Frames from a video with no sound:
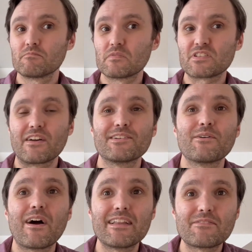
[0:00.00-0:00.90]
side
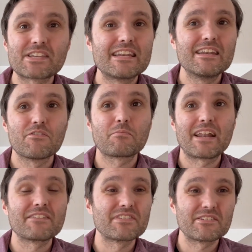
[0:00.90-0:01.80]
note, I absolutely love
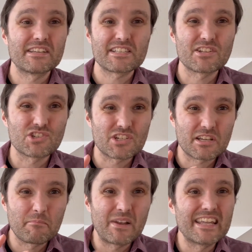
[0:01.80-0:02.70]
playing Vilnius as just a
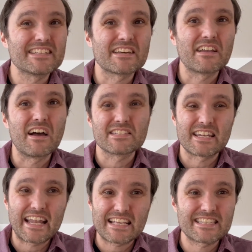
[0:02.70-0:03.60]
complete and
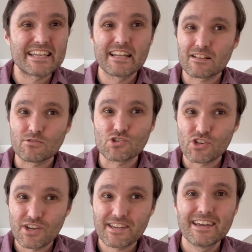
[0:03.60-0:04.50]
utter nasty little
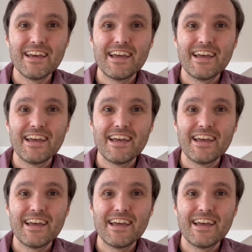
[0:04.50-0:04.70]
jerk.